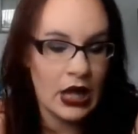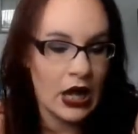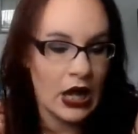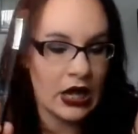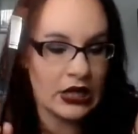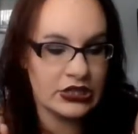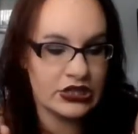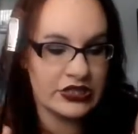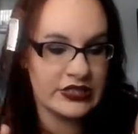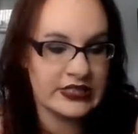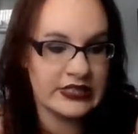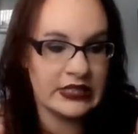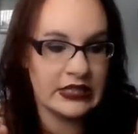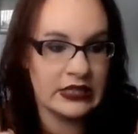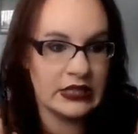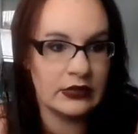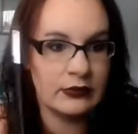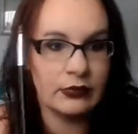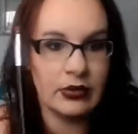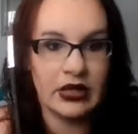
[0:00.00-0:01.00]
I just see
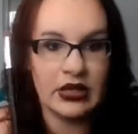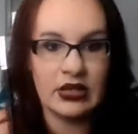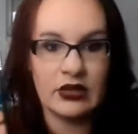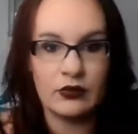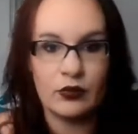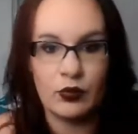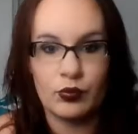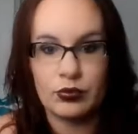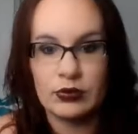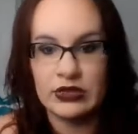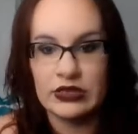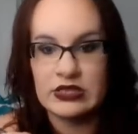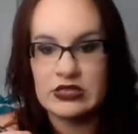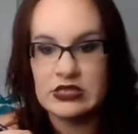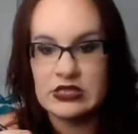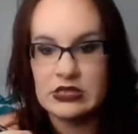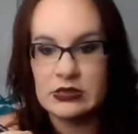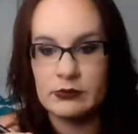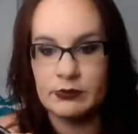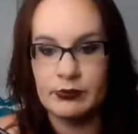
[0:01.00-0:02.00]
it being a really
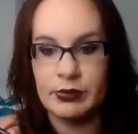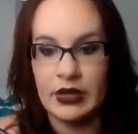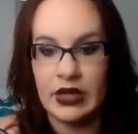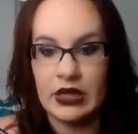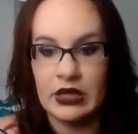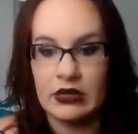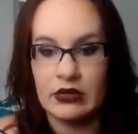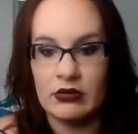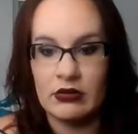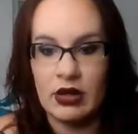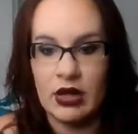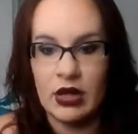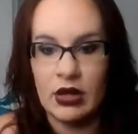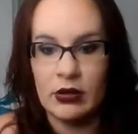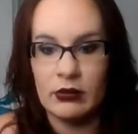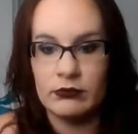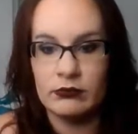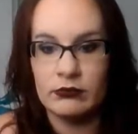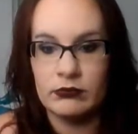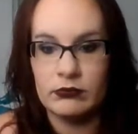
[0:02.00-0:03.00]
big,
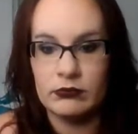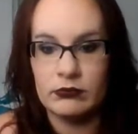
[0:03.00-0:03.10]
um,